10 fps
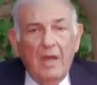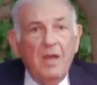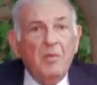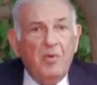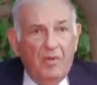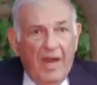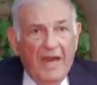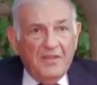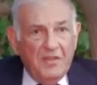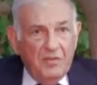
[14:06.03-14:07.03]
liberal
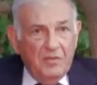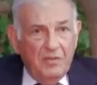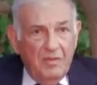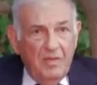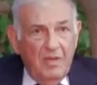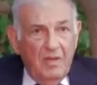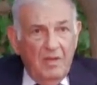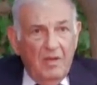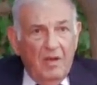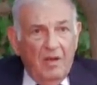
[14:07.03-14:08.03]
attitude
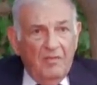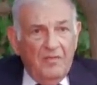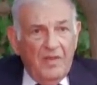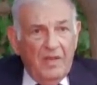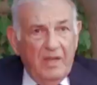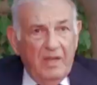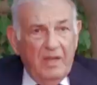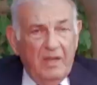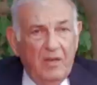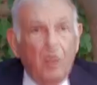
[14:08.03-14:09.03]
of
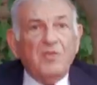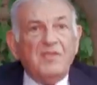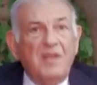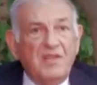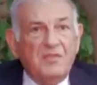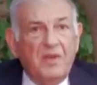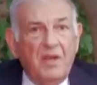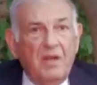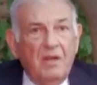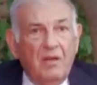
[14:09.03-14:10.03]
the laws in
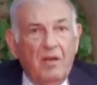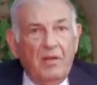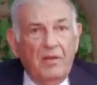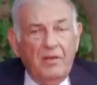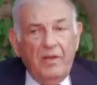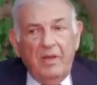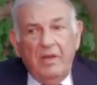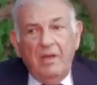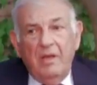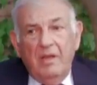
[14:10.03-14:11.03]
Israel on
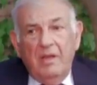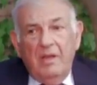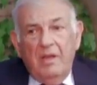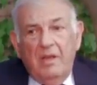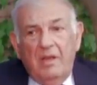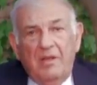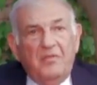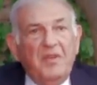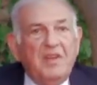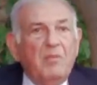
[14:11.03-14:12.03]
the
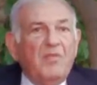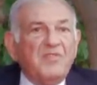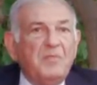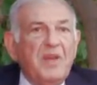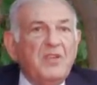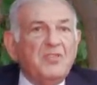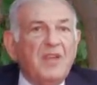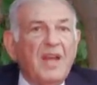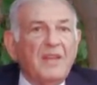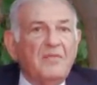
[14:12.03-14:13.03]
freedom of speech
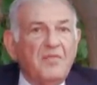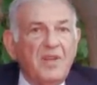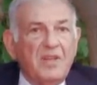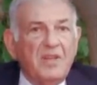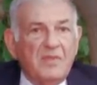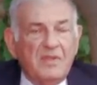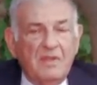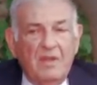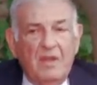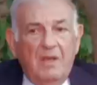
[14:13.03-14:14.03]
and other freedoms,
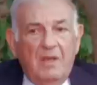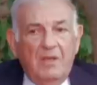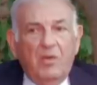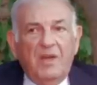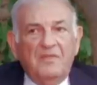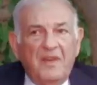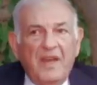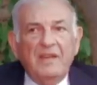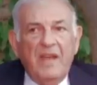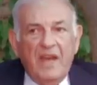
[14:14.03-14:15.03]
you can
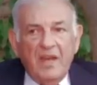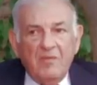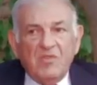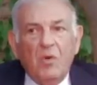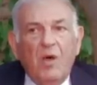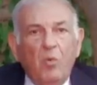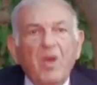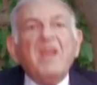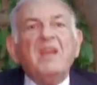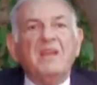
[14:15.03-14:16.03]
find Arabs who are
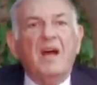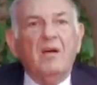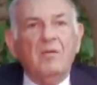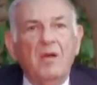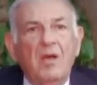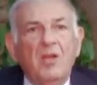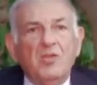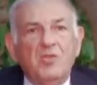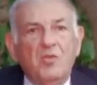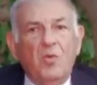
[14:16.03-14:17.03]
working now
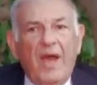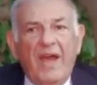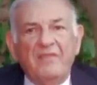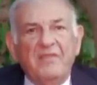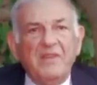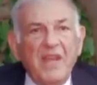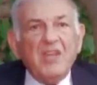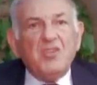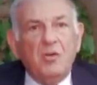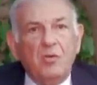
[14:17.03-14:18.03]
to have
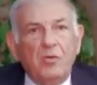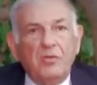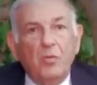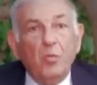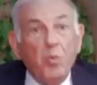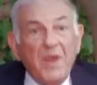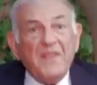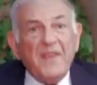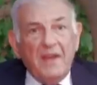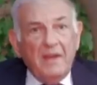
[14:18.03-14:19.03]
nationhood
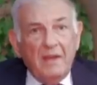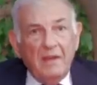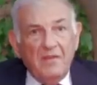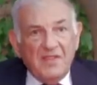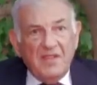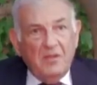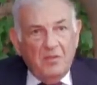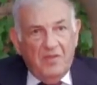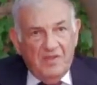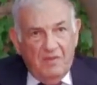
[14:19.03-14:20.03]
within the
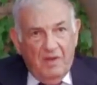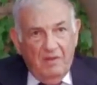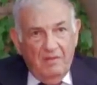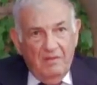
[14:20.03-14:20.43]
state of Israel.